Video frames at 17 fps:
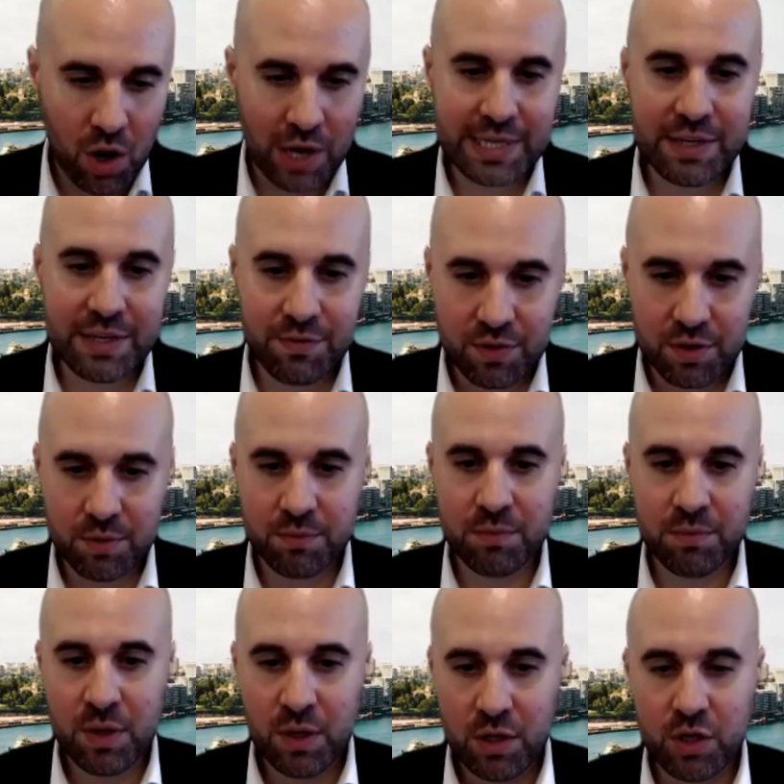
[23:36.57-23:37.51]
give
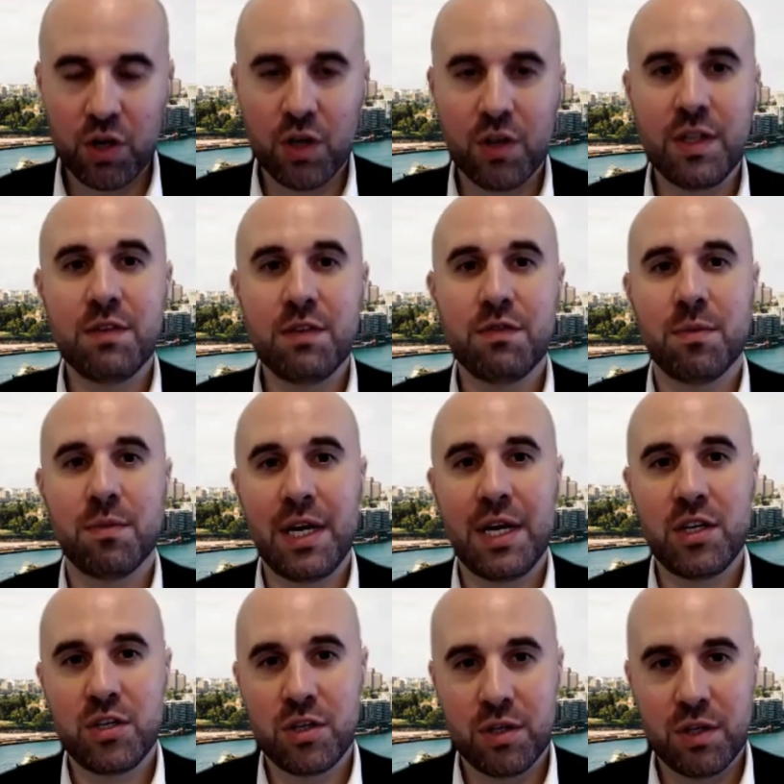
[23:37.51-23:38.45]
them, the
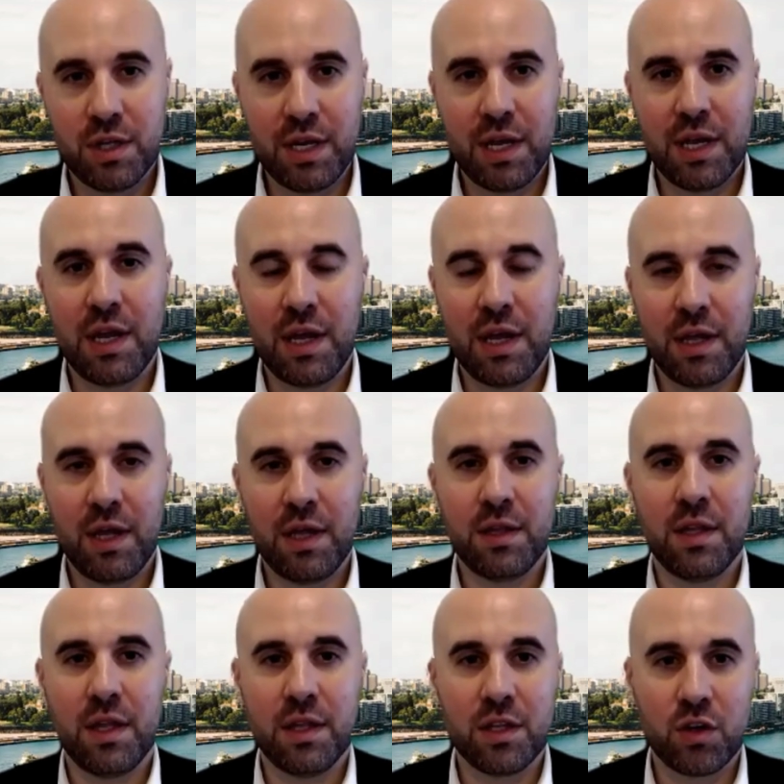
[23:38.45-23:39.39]
information
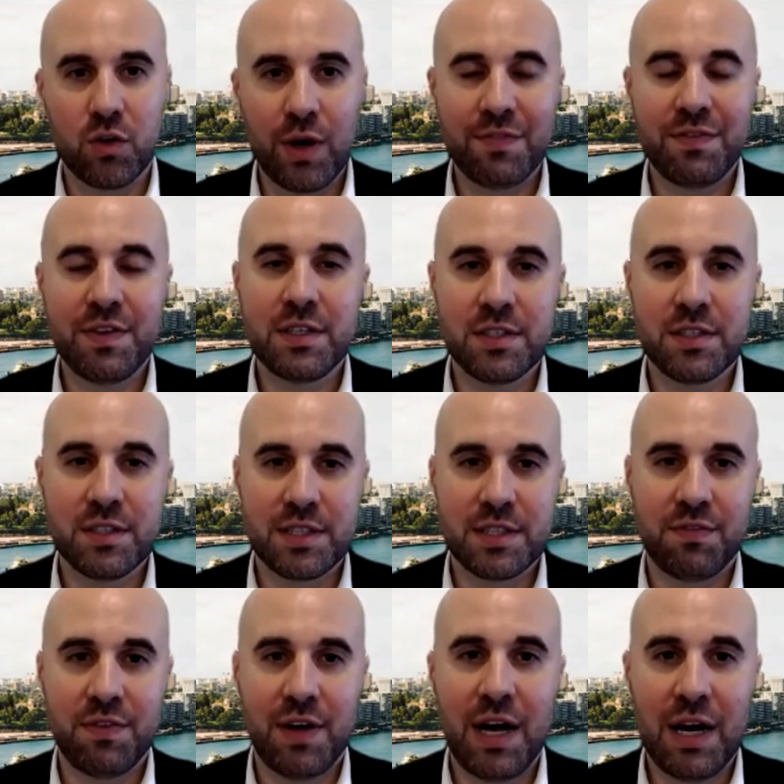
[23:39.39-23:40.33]
and the graphics and
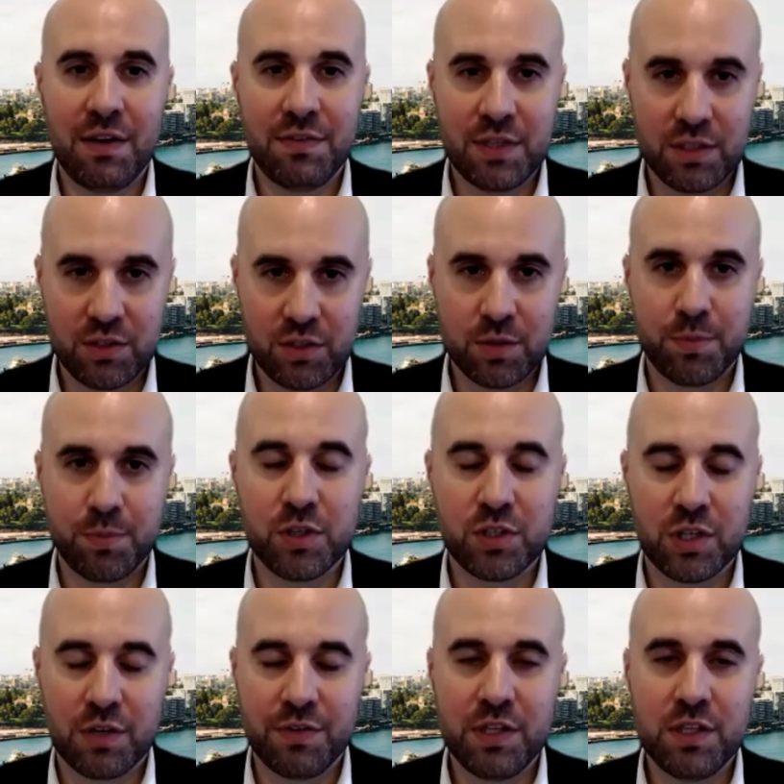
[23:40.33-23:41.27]
stuff after to the
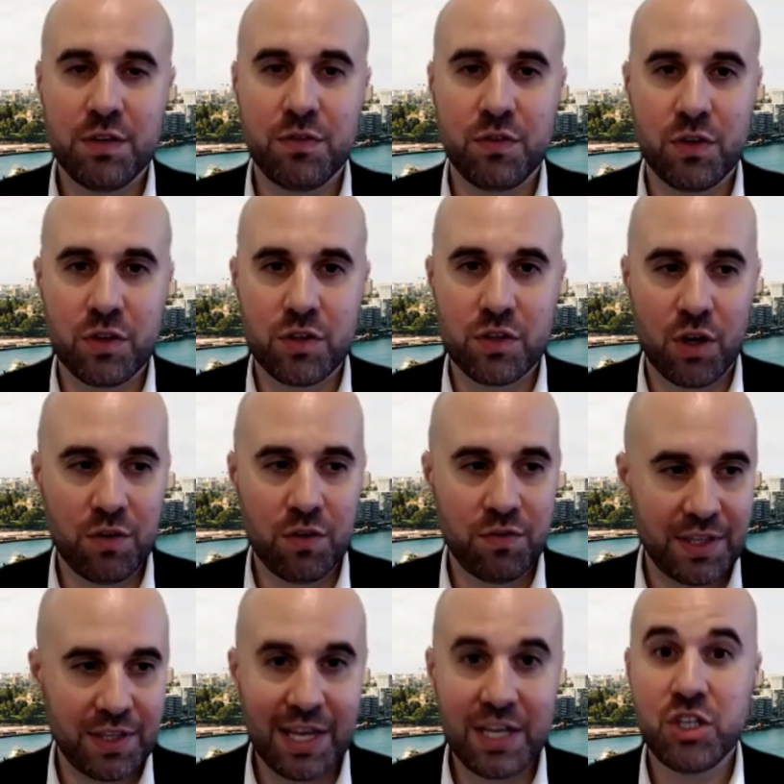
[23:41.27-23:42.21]
person I've interviewed. So
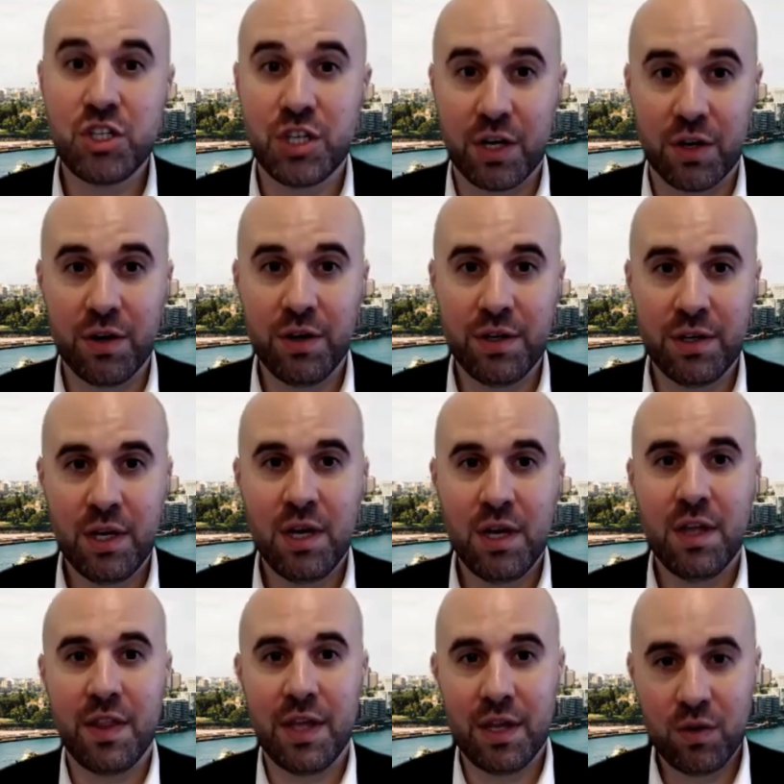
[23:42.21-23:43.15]
hopefully they share it
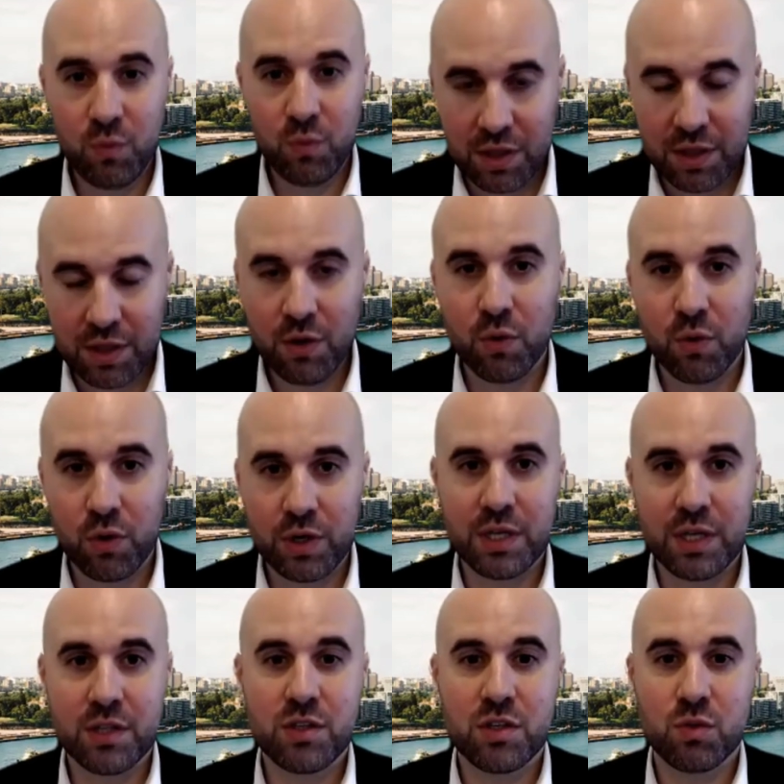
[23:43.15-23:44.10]
then with their
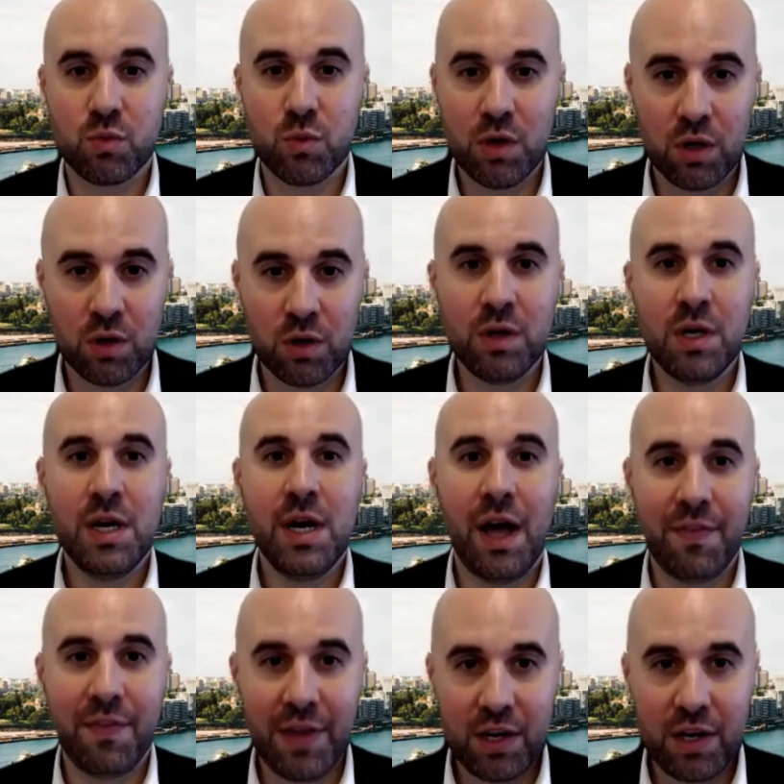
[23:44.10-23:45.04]
audience as well.
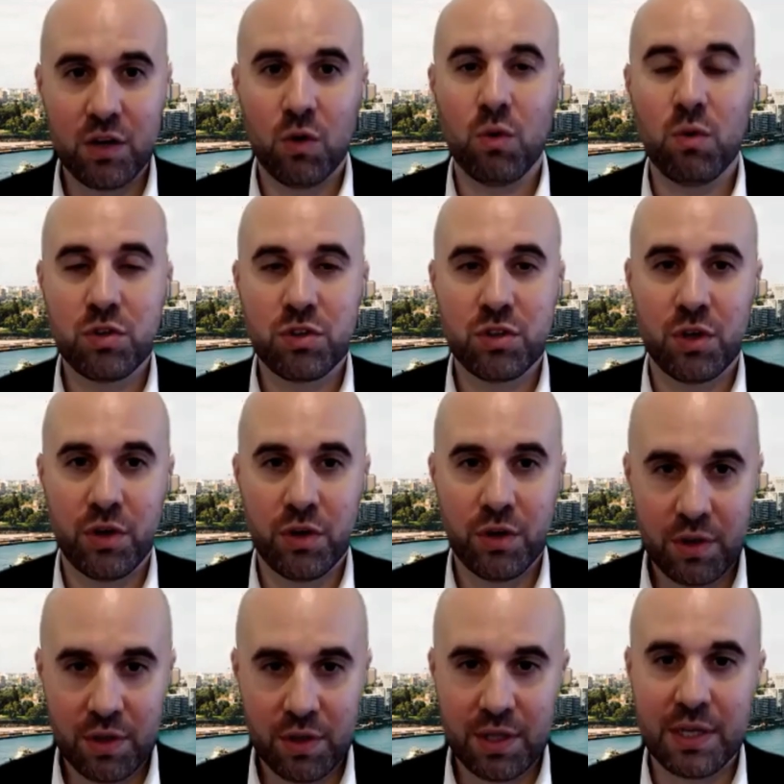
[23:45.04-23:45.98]
And that can also
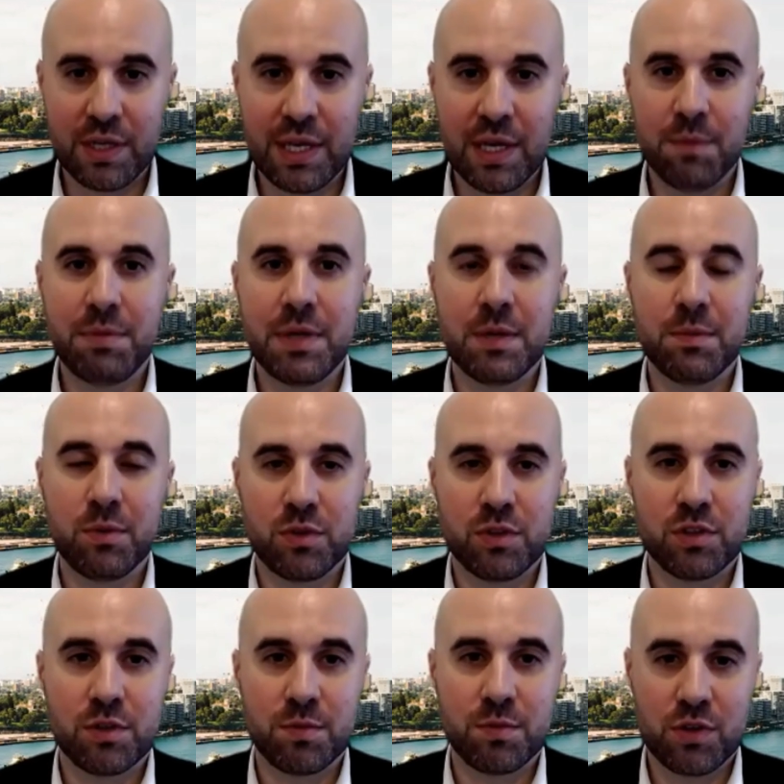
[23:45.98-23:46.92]
then get people
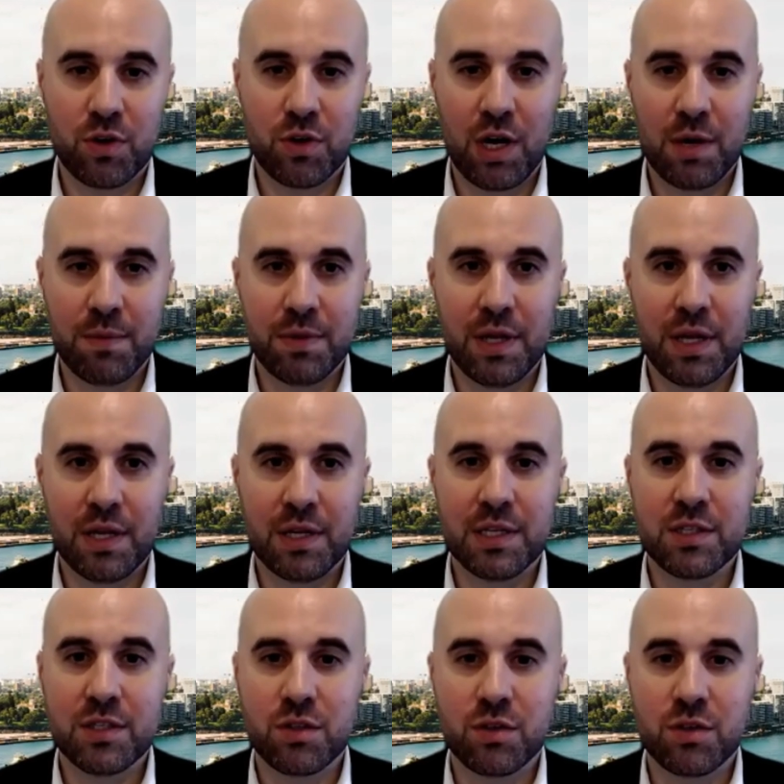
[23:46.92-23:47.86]
to subscribe and
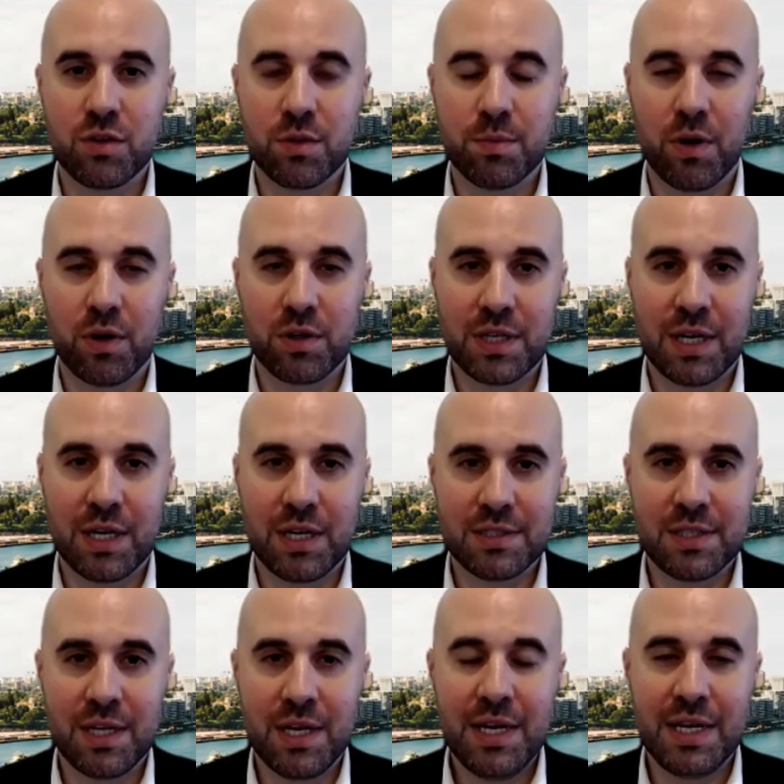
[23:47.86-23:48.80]
listen to the podcast
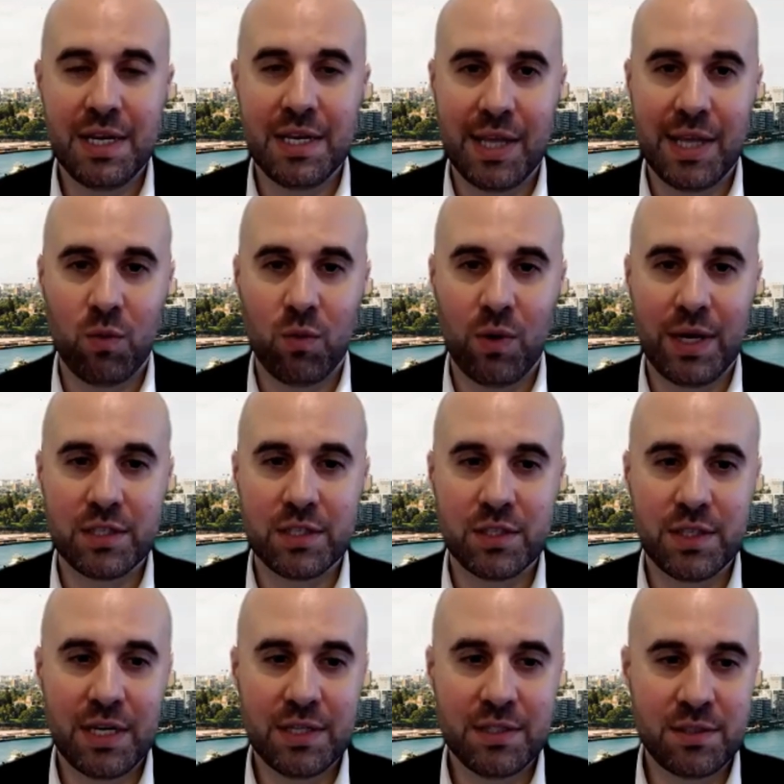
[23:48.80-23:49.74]
in that way. So
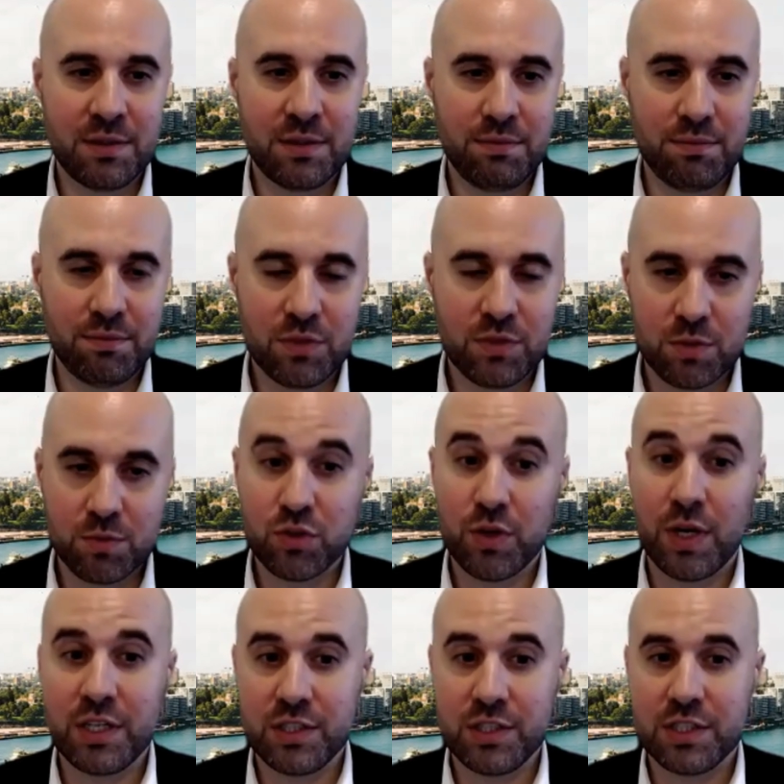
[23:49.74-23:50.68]
that's some
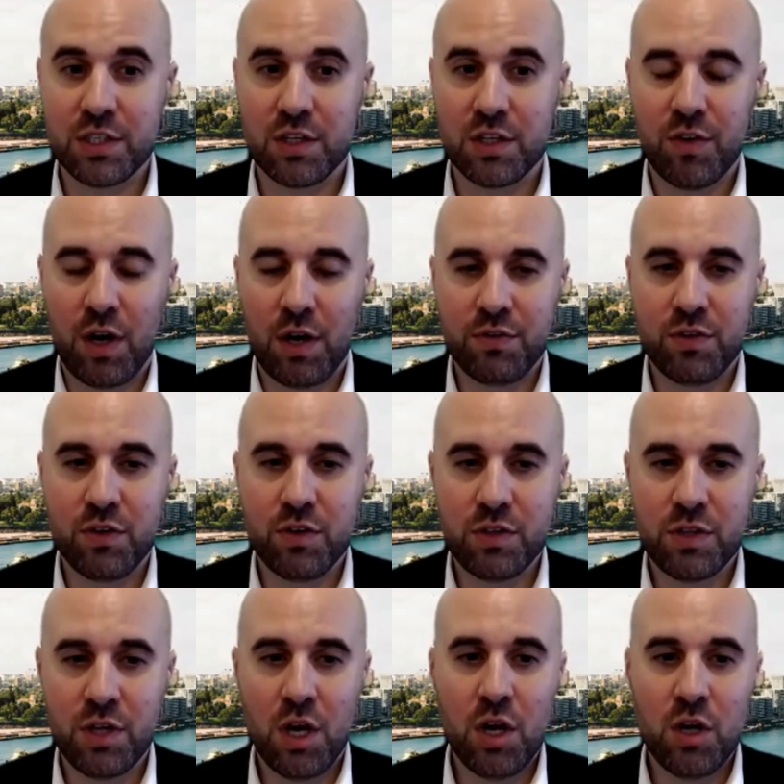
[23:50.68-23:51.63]
strategies that I've
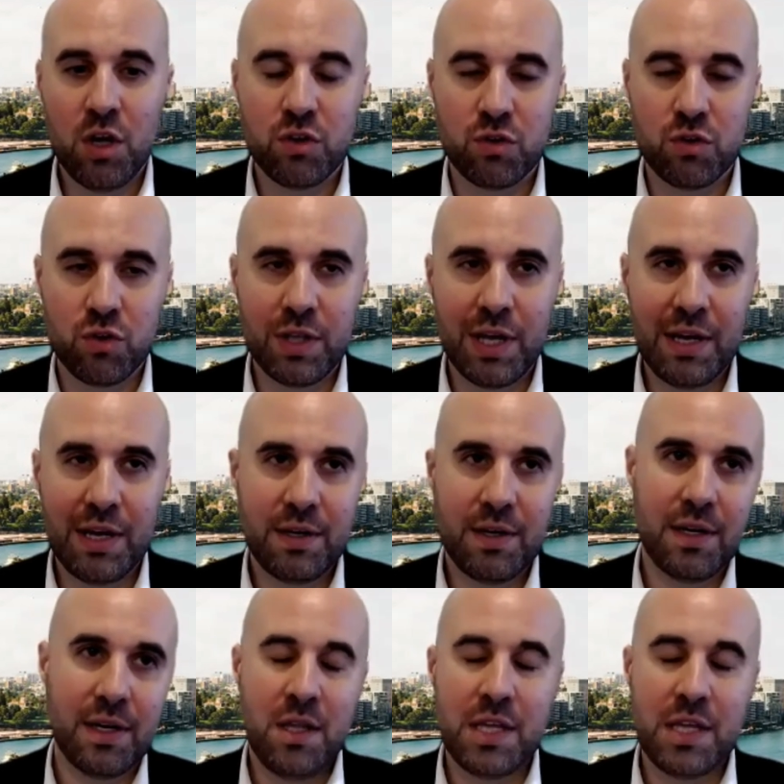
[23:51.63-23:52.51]
used to do that.